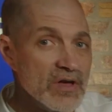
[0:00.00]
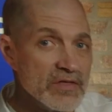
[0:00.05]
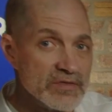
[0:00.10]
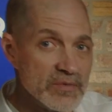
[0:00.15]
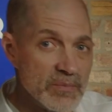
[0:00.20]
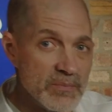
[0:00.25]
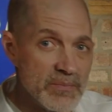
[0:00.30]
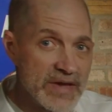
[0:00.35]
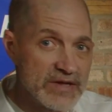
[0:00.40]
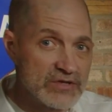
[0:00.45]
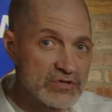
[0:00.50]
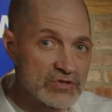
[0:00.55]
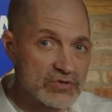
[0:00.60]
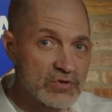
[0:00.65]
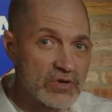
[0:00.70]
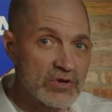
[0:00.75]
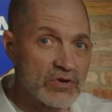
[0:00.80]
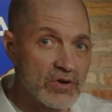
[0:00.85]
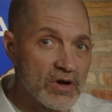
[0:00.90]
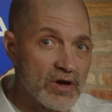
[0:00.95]
the major
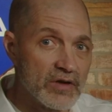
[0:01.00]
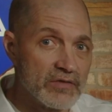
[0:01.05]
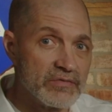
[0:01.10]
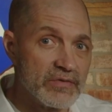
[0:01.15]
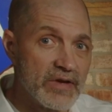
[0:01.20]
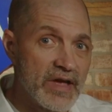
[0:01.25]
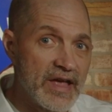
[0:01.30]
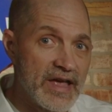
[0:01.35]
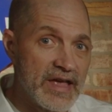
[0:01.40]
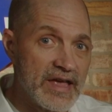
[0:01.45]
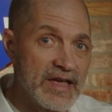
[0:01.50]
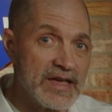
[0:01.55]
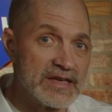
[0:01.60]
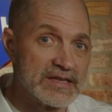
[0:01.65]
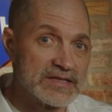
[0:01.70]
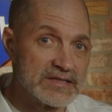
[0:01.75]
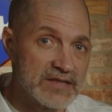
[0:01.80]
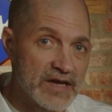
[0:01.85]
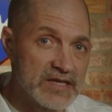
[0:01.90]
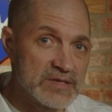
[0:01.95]
trigger of a
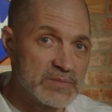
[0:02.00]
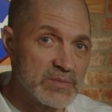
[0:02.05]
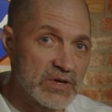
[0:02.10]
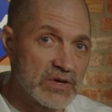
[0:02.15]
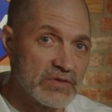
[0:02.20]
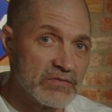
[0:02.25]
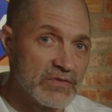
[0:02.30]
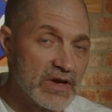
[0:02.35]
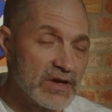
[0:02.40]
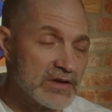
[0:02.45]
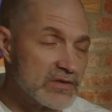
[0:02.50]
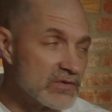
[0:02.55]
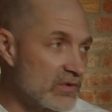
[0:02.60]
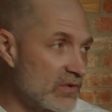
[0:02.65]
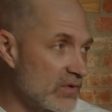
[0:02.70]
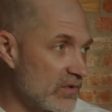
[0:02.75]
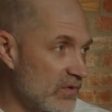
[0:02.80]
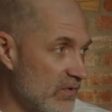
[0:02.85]
seismic event or